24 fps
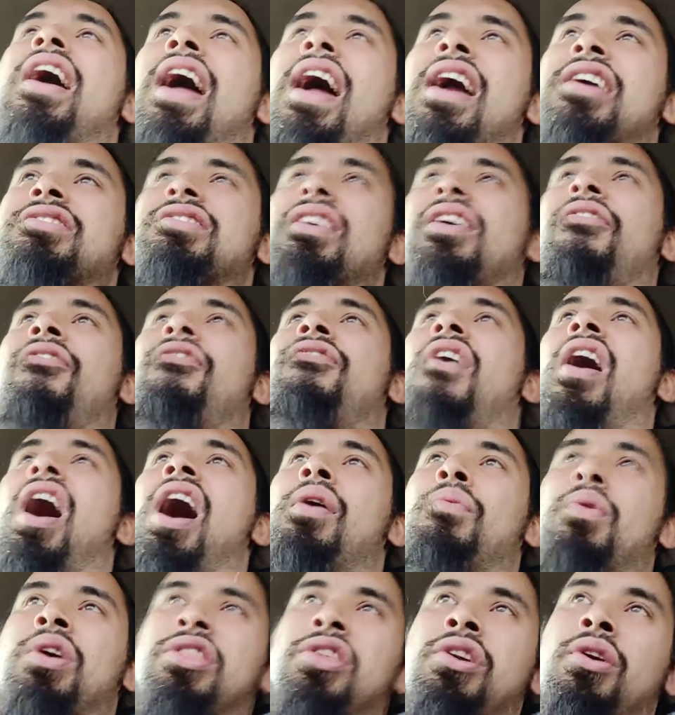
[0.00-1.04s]
actually
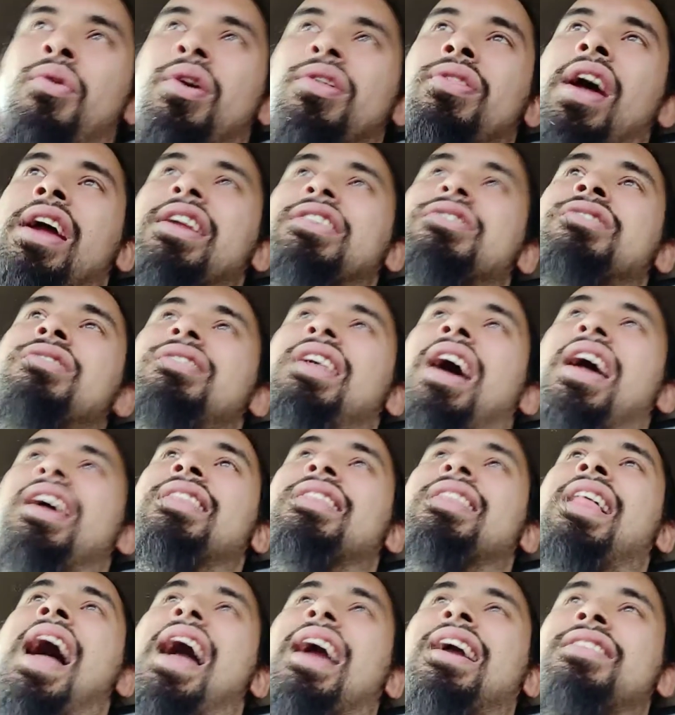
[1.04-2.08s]
fight with you and they
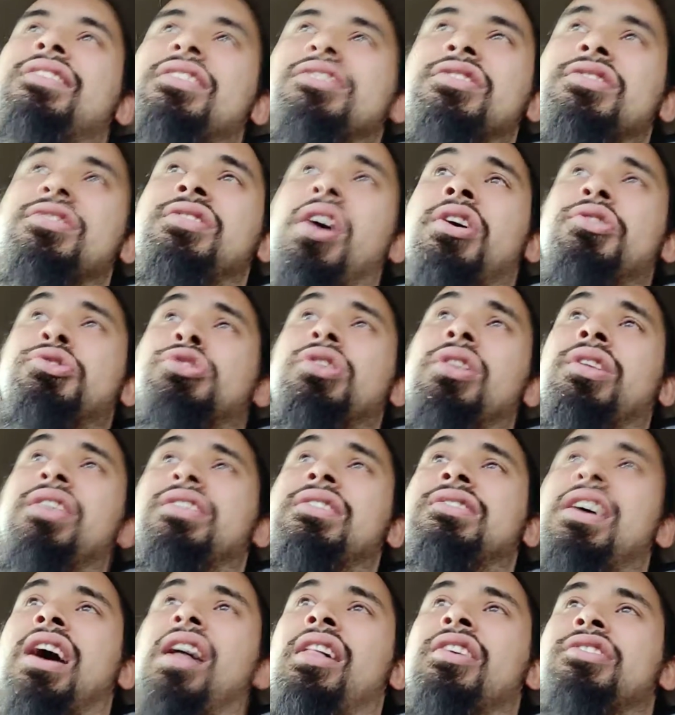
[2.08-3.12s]
lack the social
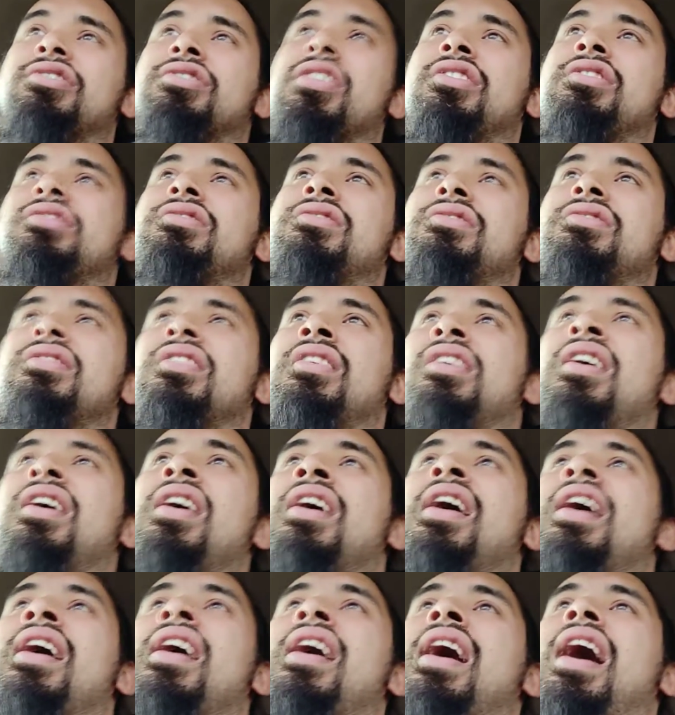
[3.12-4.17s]
intelligence
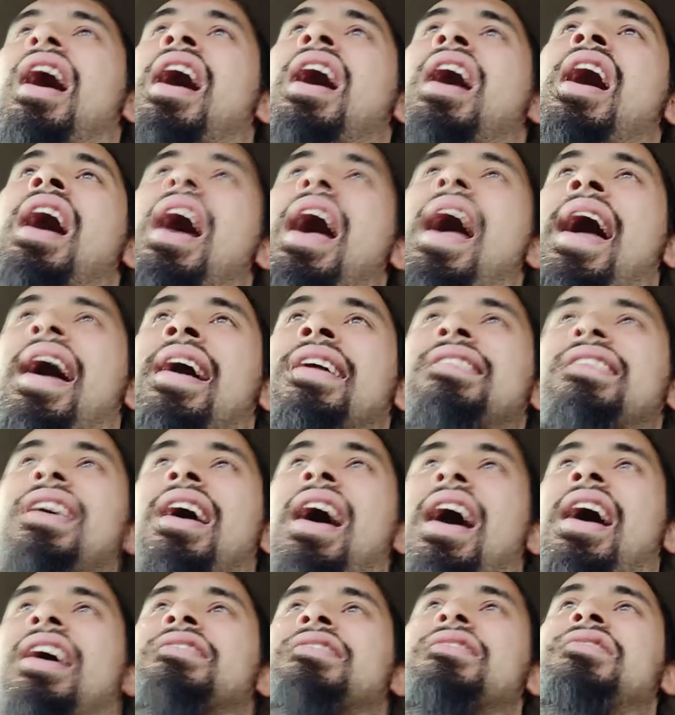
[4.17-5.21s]

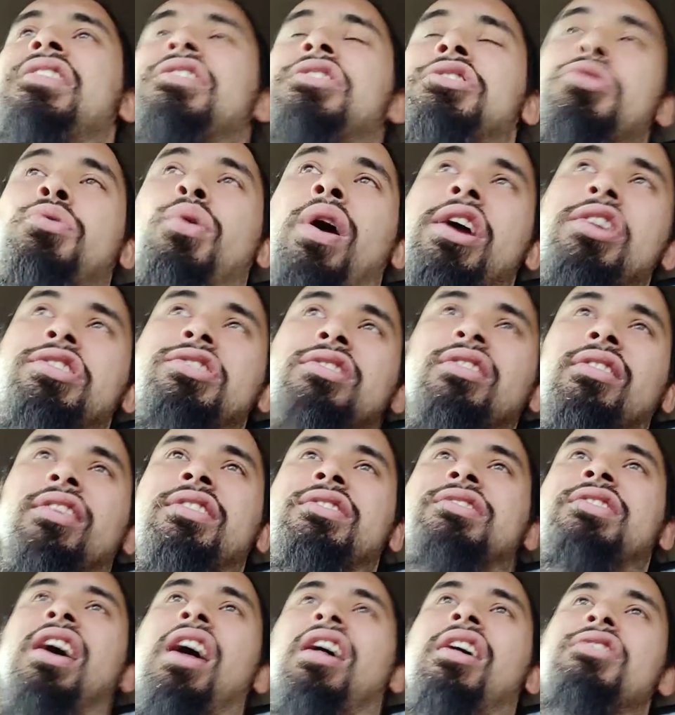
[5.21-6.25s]
and situational
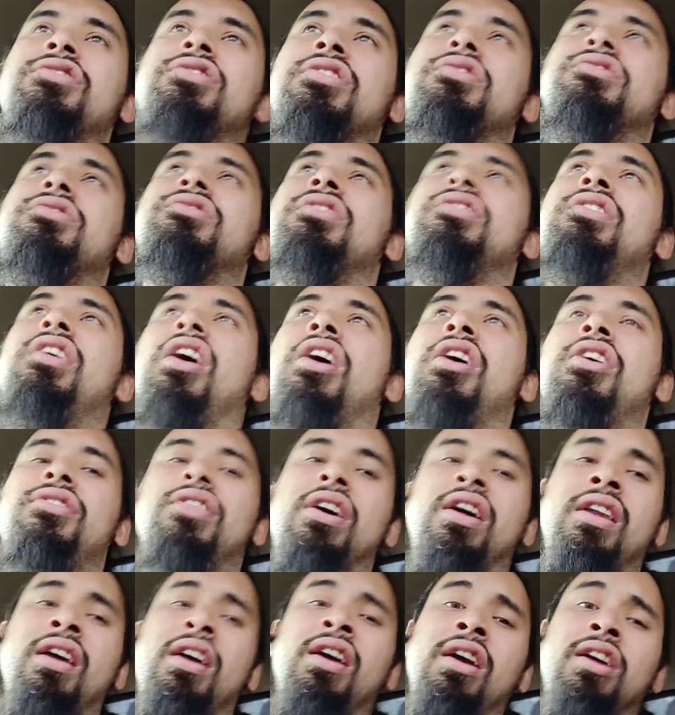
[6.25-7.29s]
intelligence to know
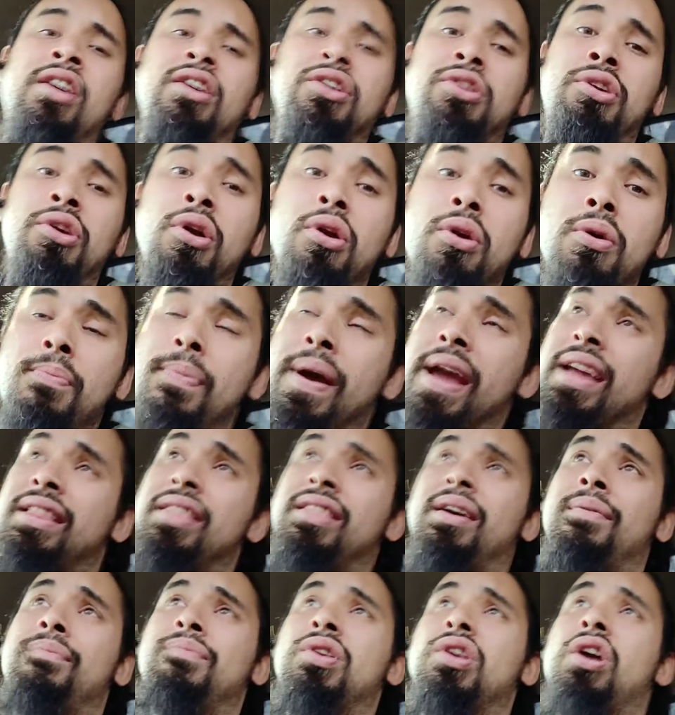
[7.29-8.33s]
that you
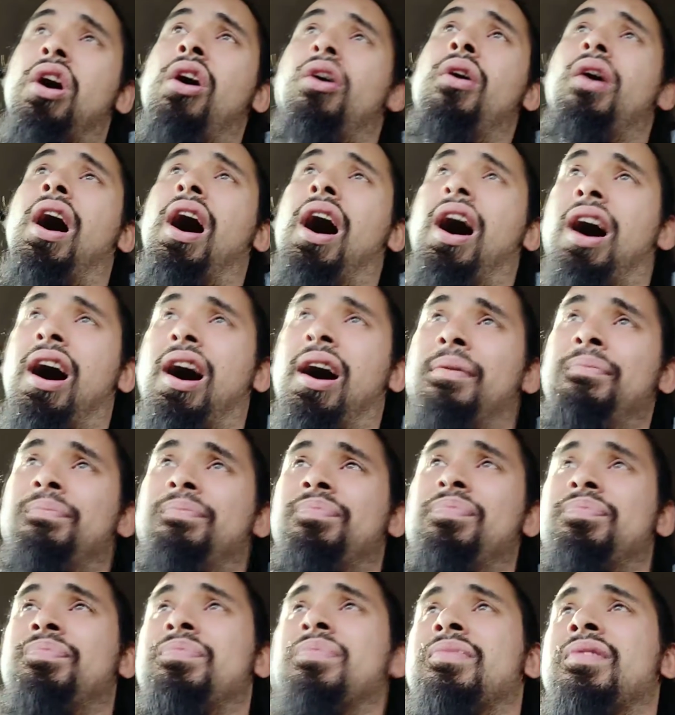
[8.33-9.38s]
mean them no harm,
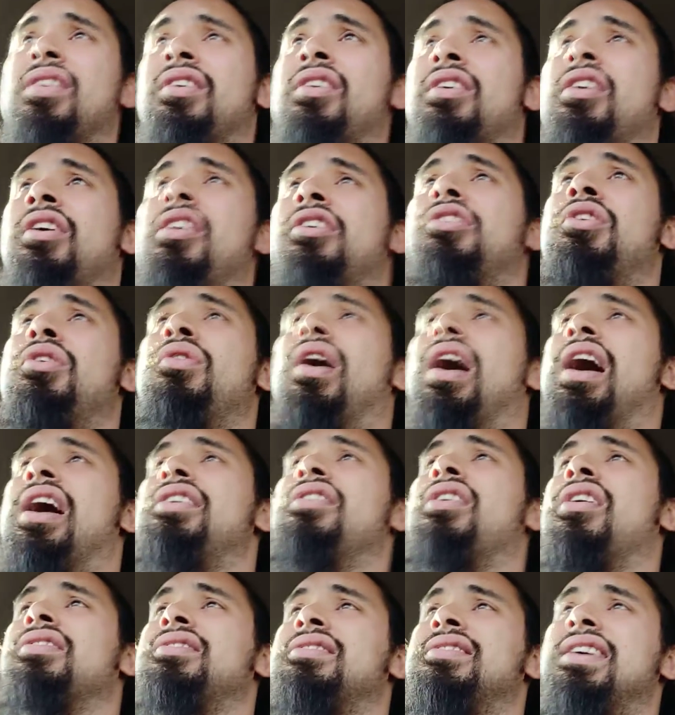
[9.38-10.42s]
you are
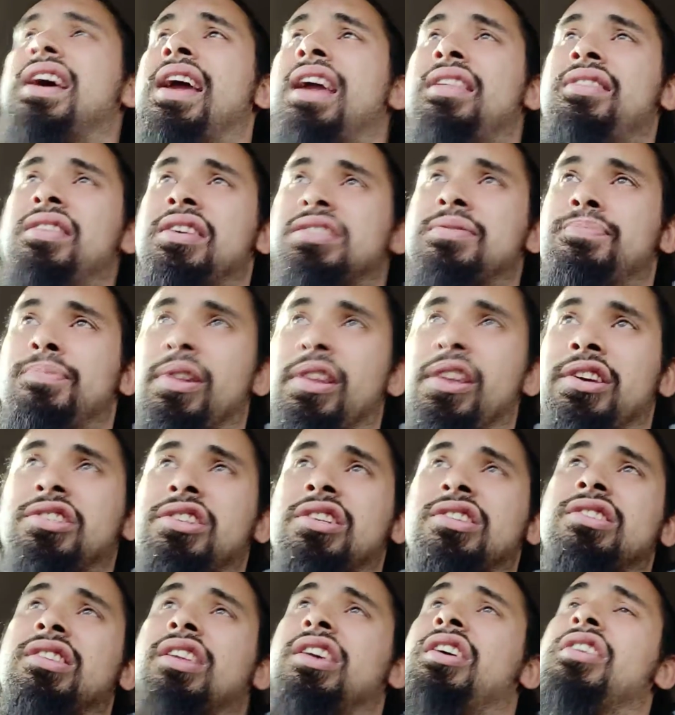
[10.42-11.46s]
not saying this
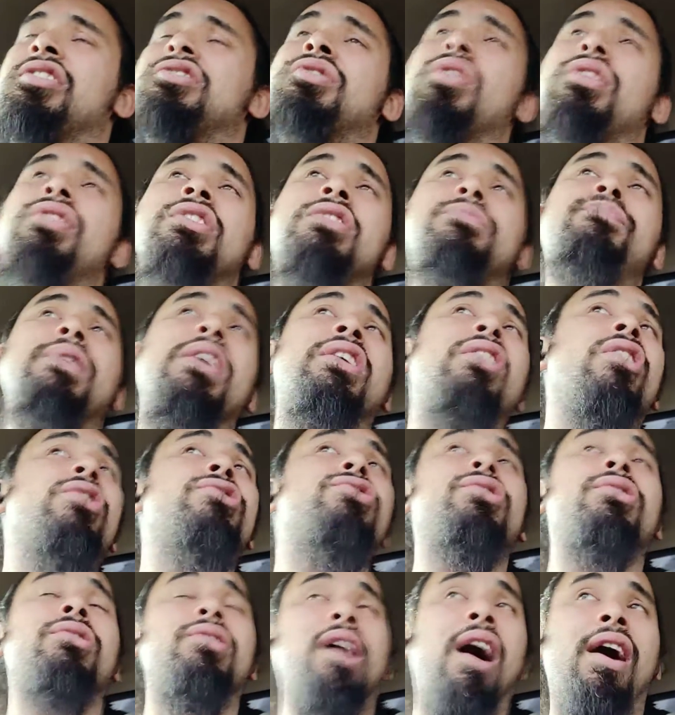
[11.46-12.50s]
maliciously, you're doing this
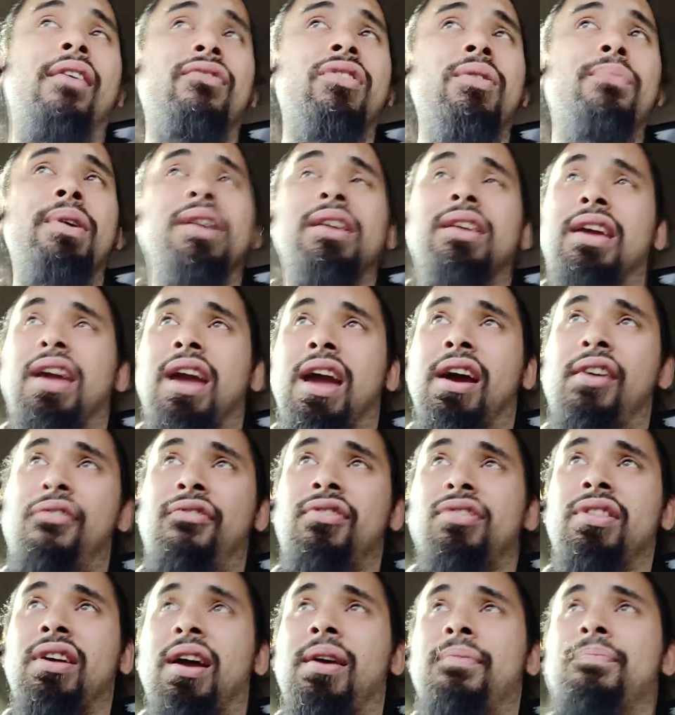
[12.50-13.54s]
because you love them and care
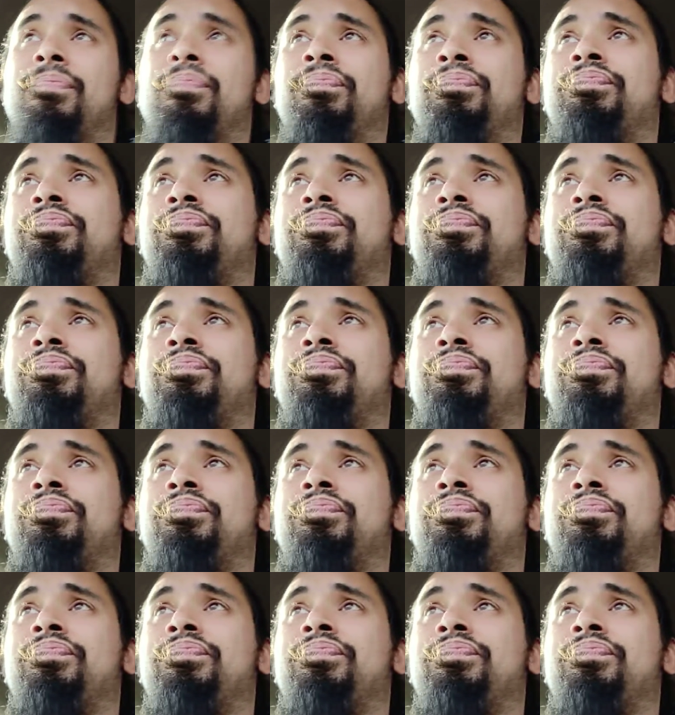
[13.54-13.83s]
for them,